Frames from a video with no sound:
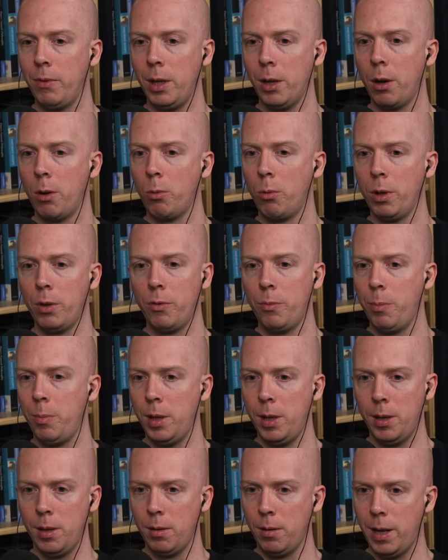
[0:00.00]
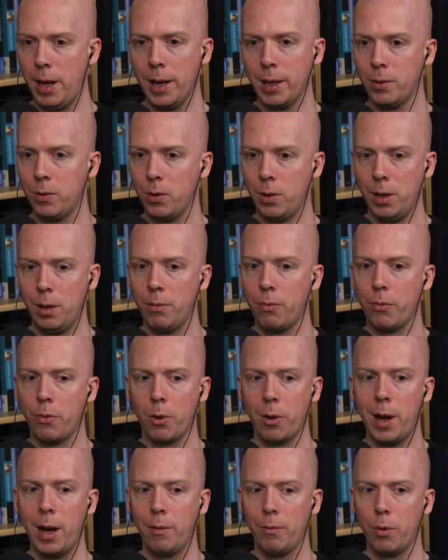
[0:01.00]
like V R would have been excellent
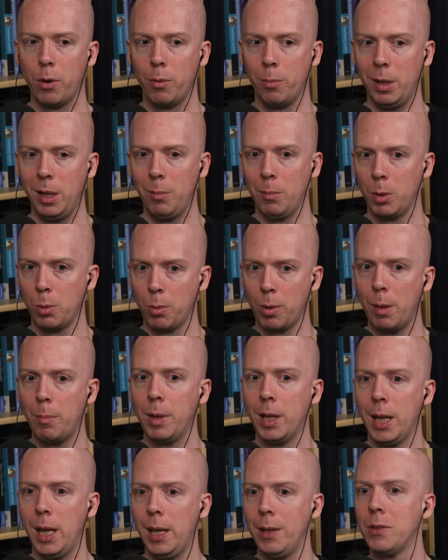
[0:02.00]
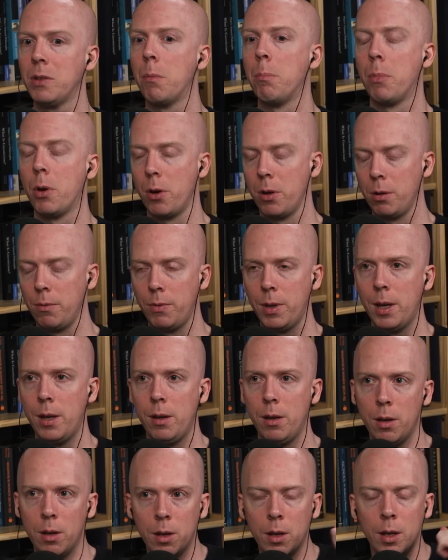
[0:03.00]
for for being able to replicate some part of that.